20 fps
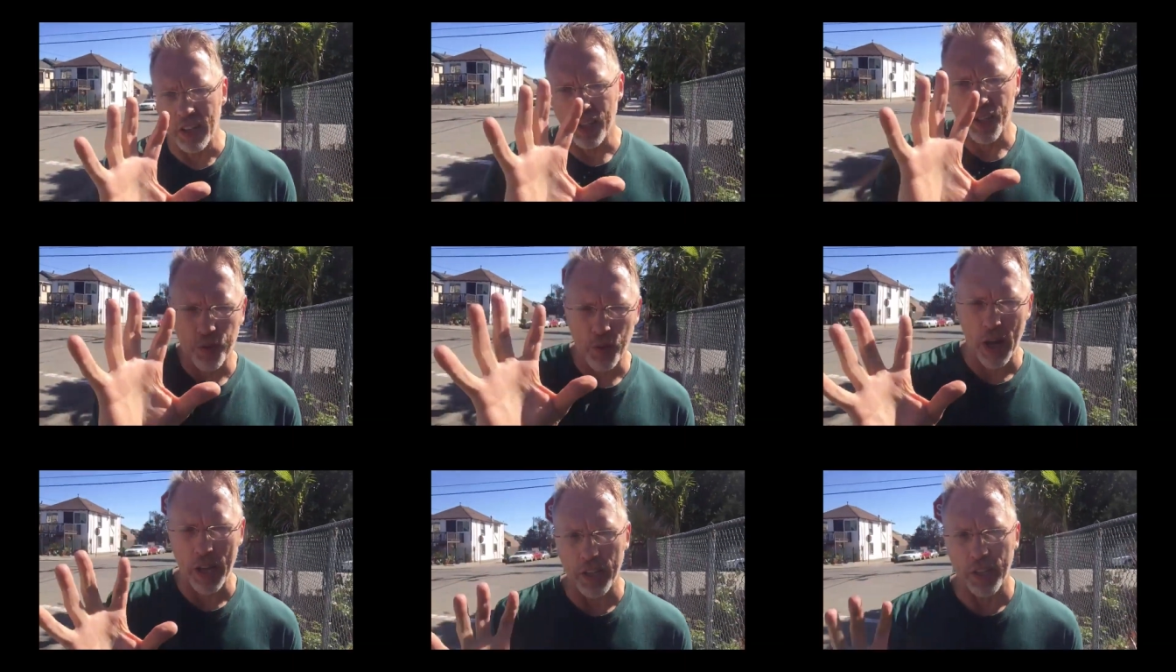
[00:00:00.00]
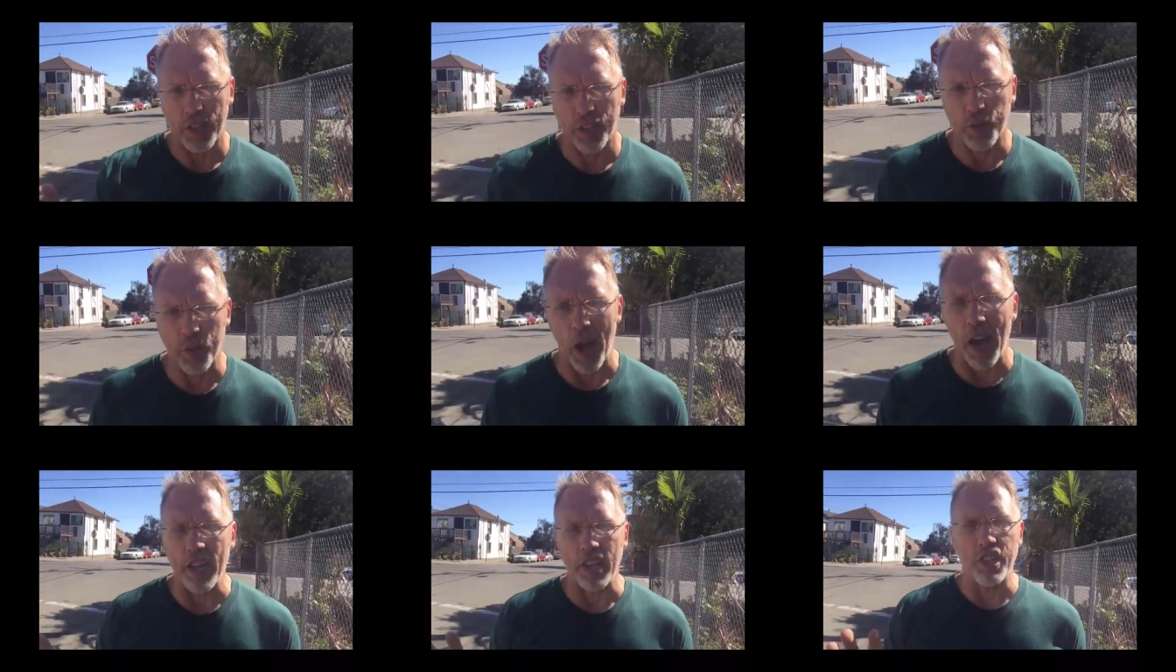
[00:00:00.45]

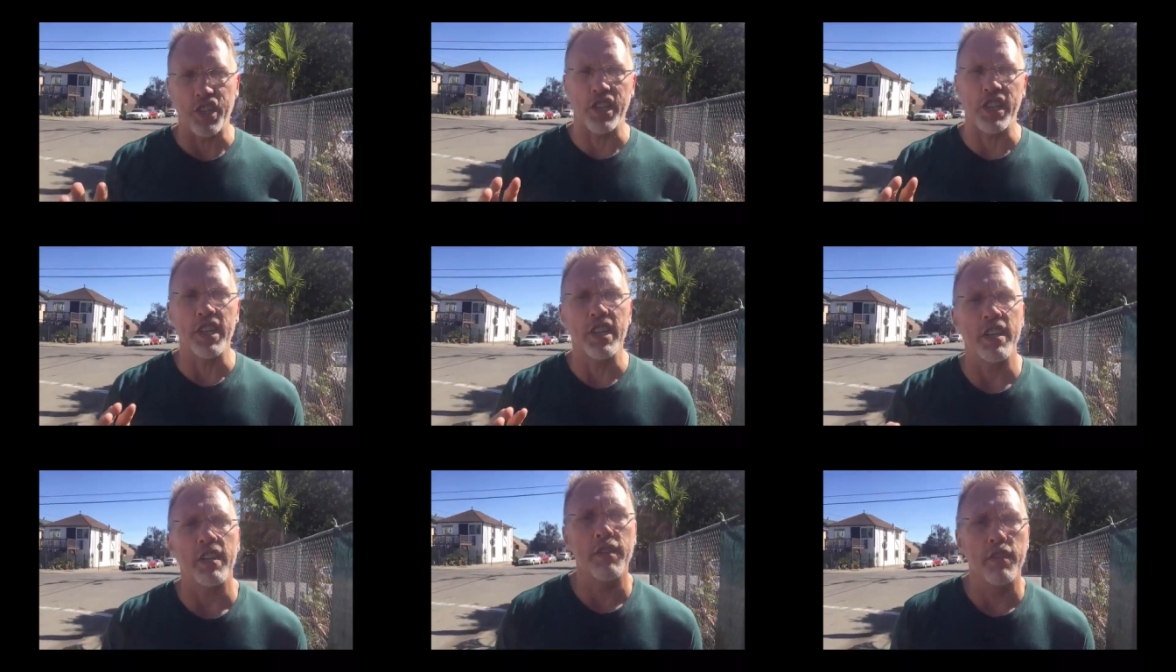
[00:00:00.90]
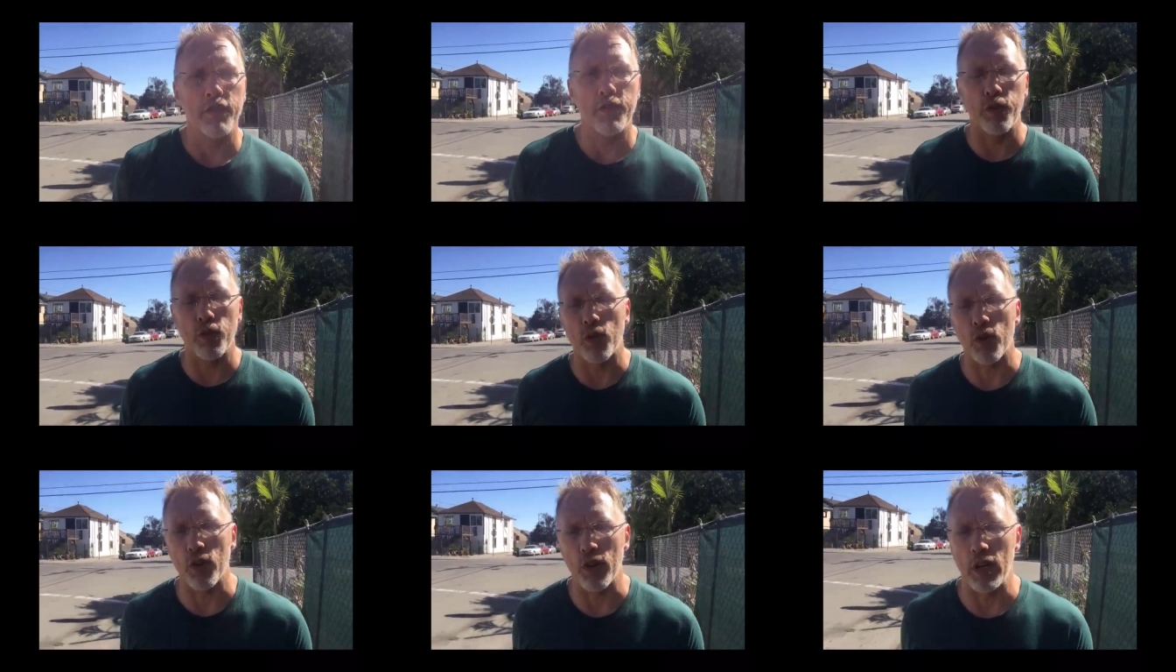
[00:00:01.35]
strat strategy
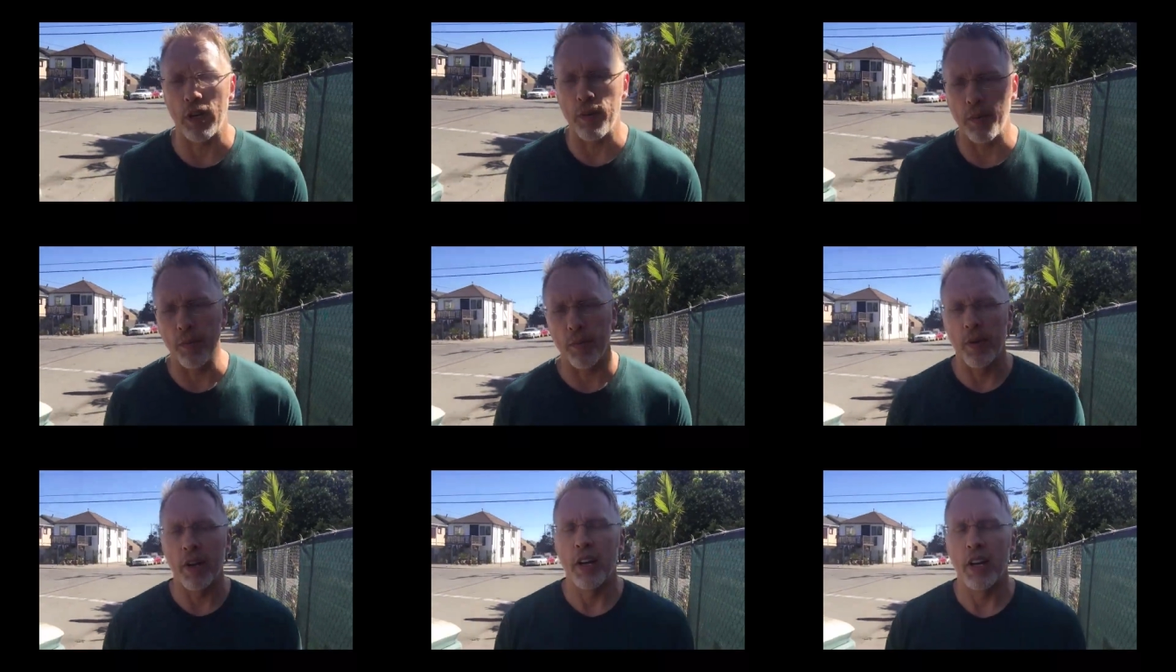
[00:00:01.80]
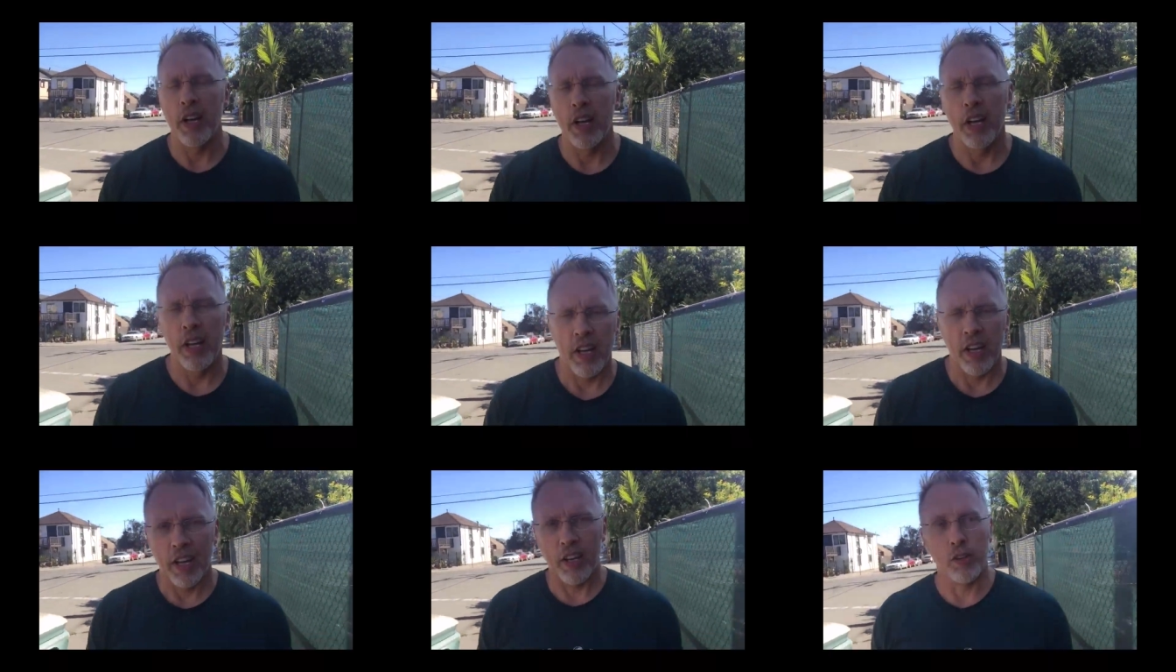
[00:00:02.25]
for, um,
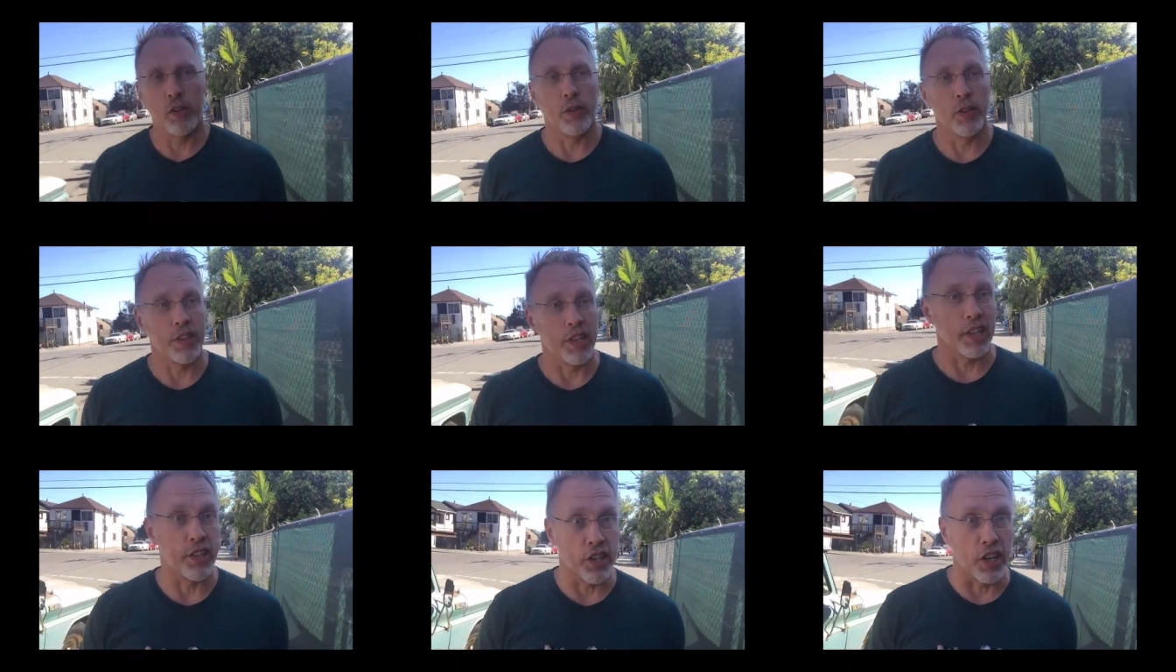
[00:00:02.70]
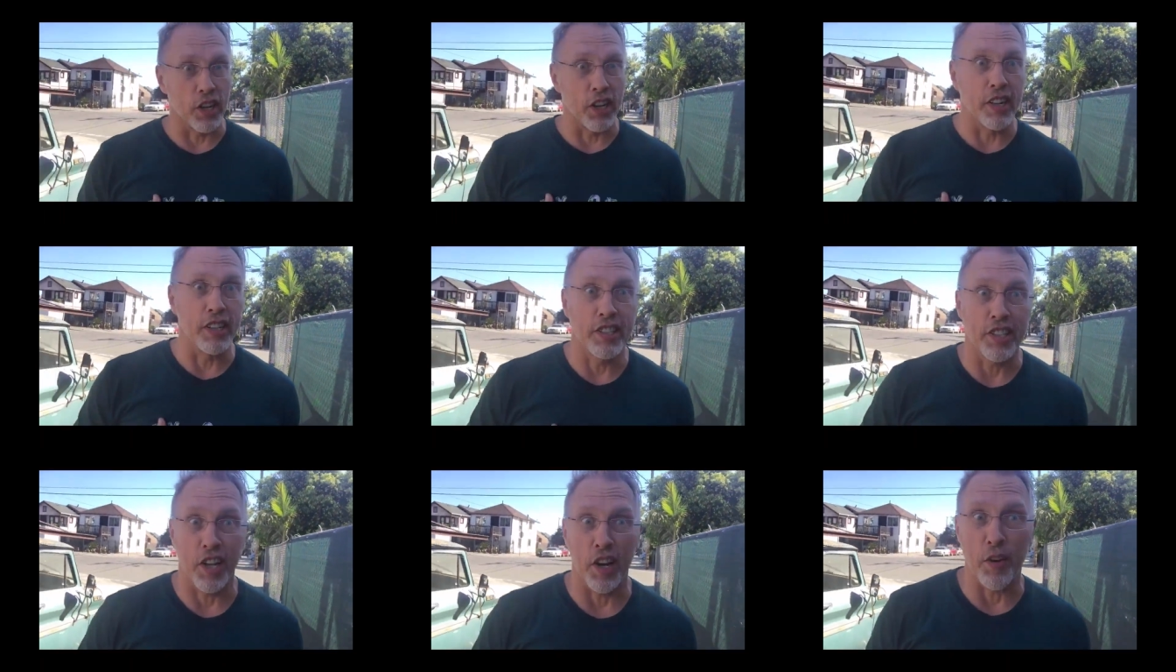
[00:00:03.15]
oh, that
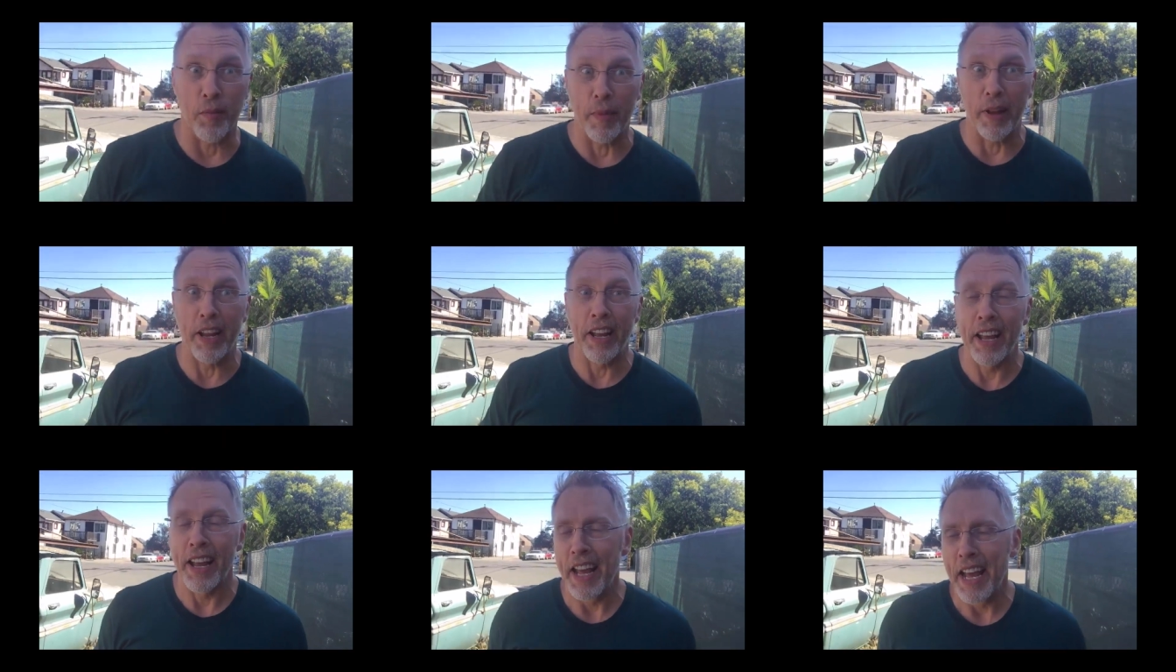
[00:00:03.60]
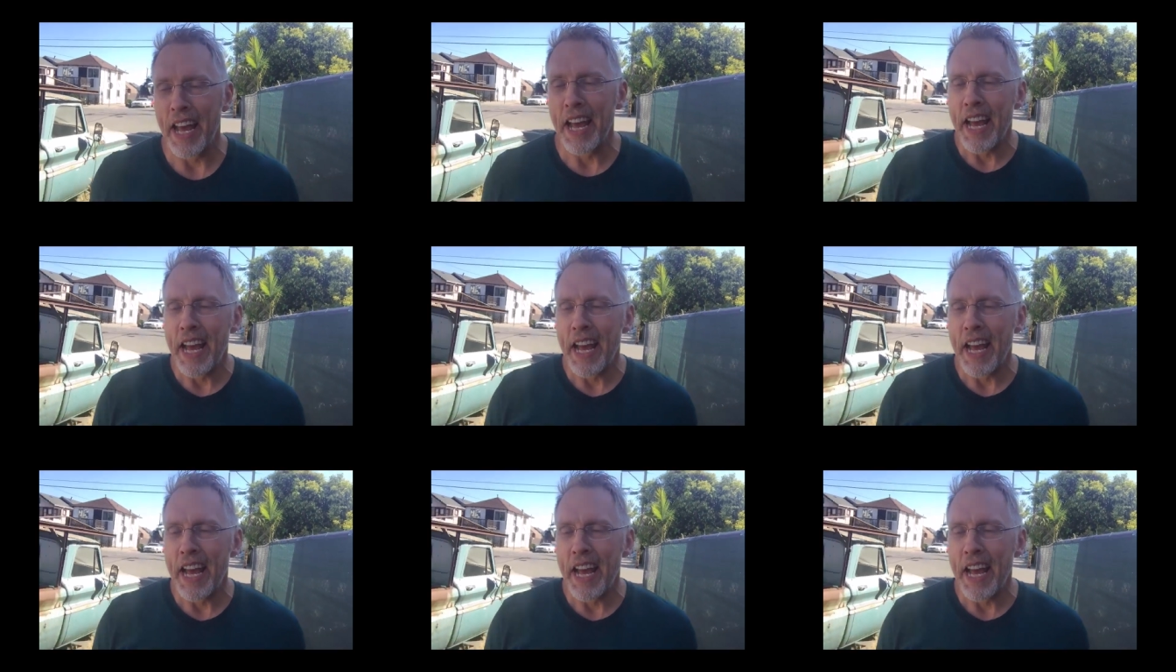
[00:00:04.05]
dog scared me.